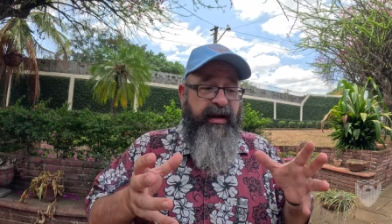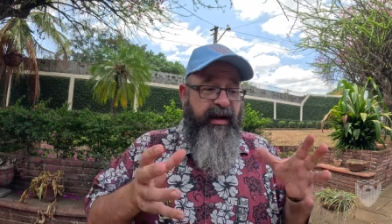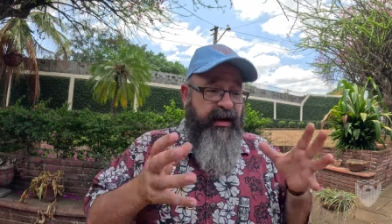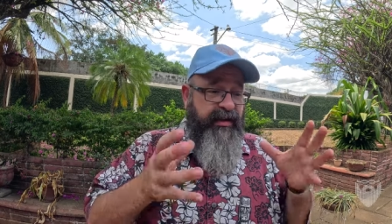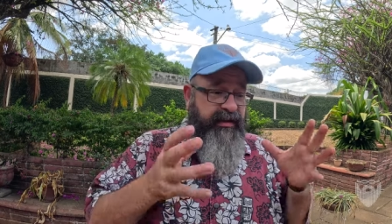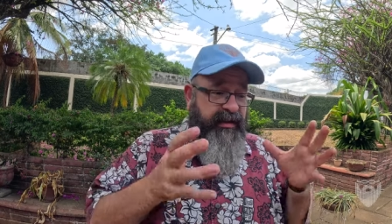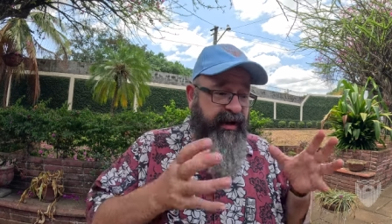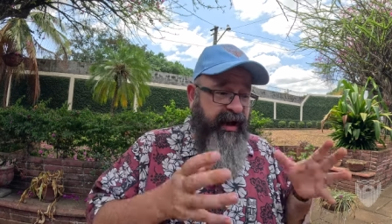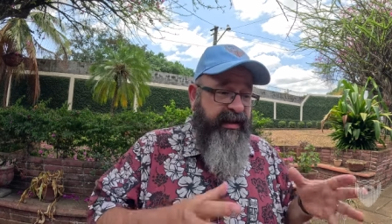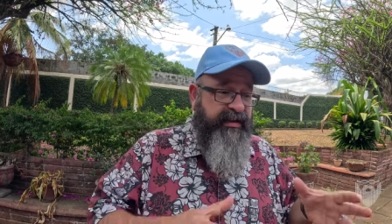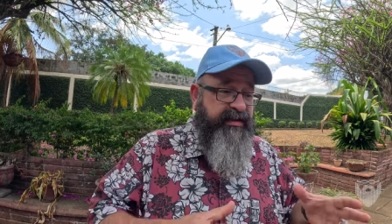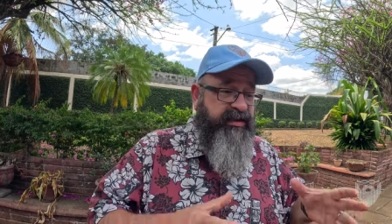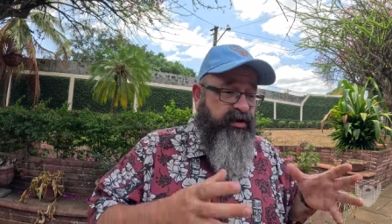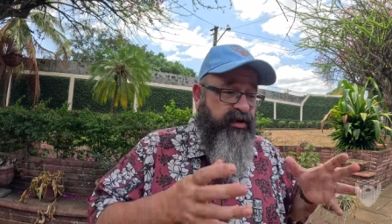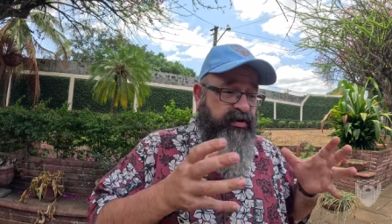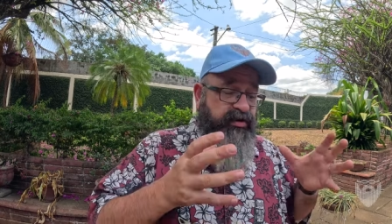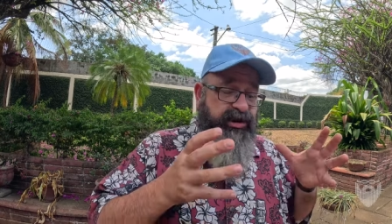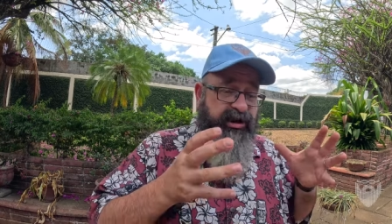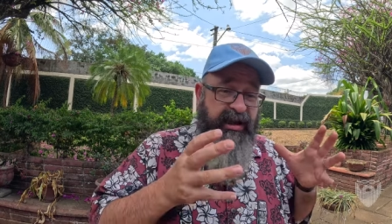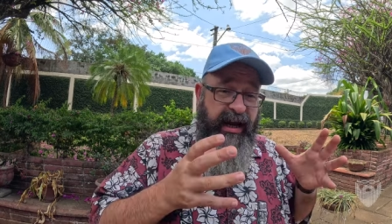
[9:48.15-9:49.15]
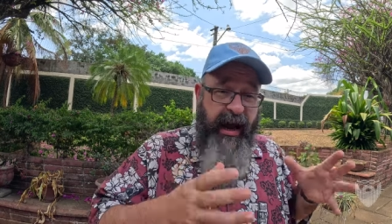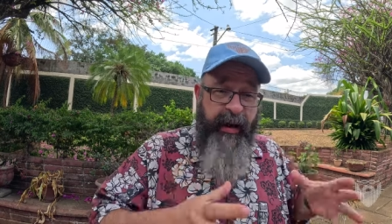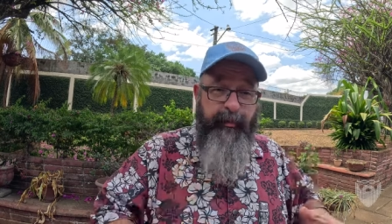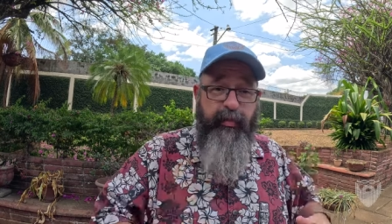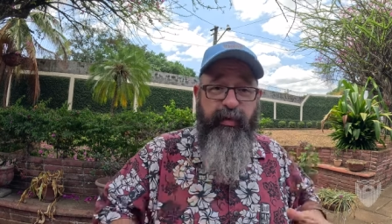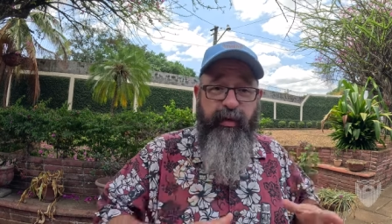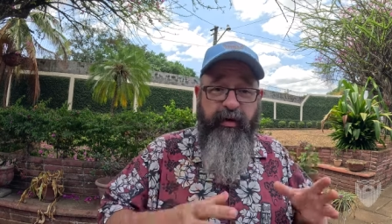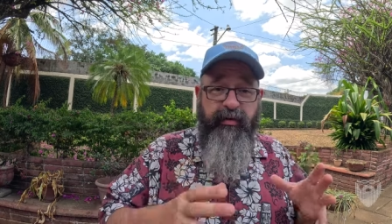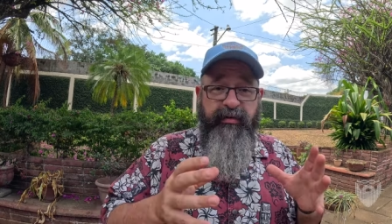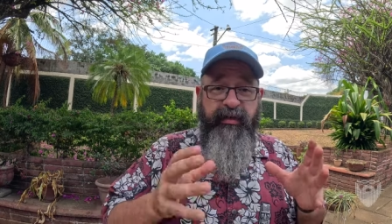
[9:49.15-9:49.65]
unless you're
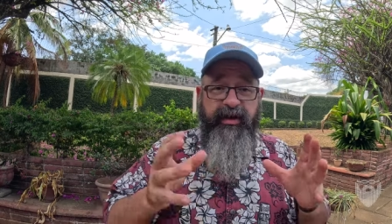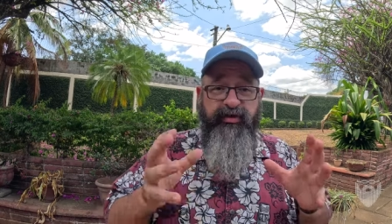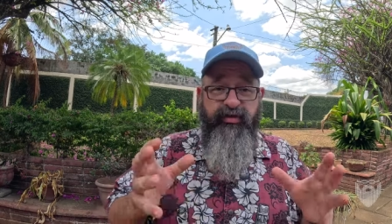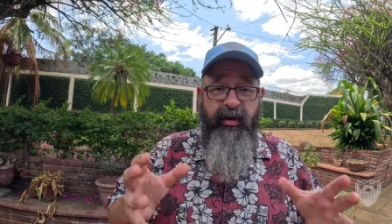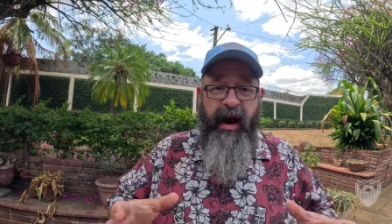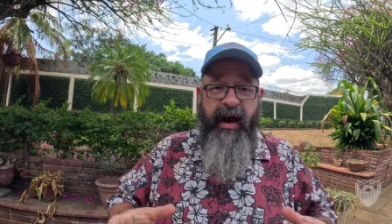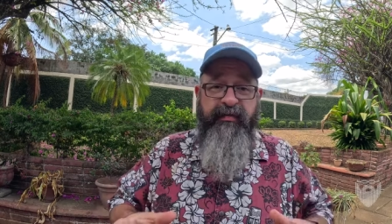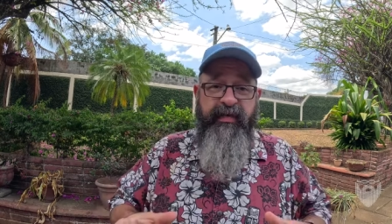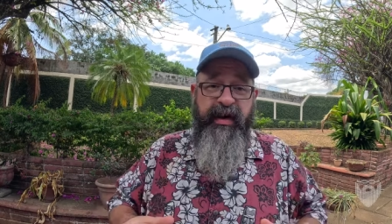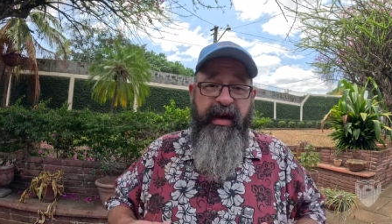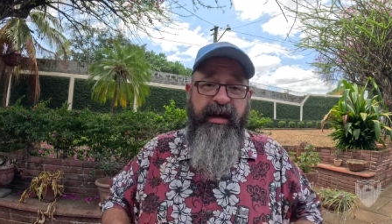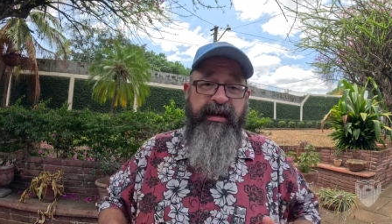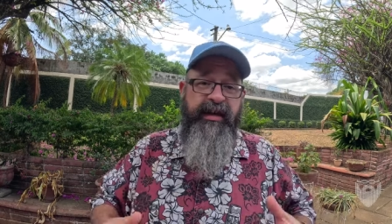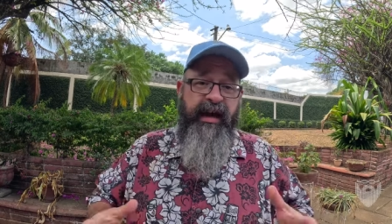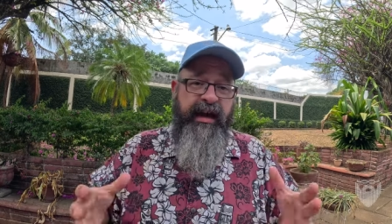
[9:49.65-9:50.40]
temporarily driving in,